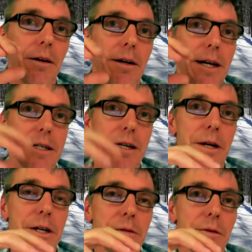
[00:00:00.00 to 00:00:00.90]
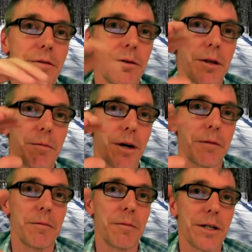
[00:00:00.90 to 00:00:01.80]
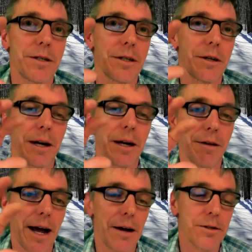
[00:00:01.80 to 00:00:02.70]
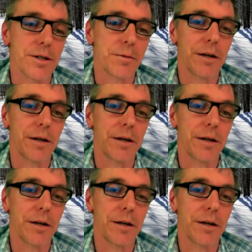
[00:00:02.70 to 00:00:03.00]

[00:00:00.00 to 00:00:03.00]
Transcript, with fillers: you know, as I mentioned before, the problem is, you know, we have houses,